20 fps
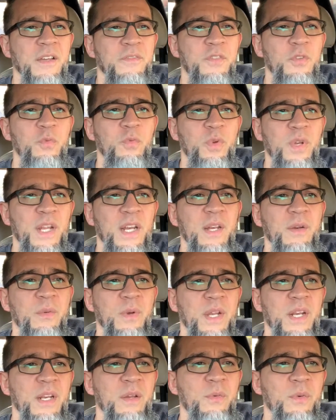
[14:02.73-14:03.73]
you really,
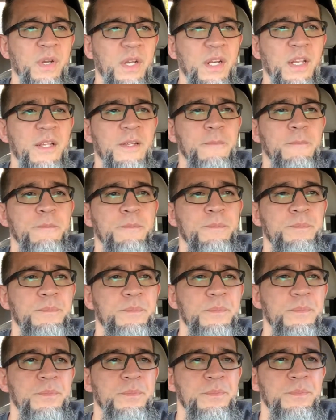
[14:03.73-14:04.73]
really, really
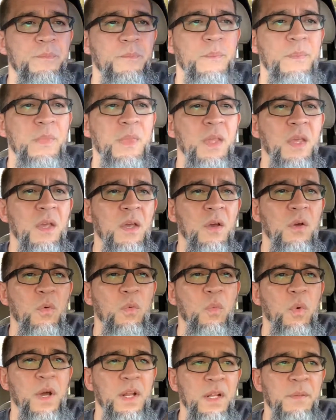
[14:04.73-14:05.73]
want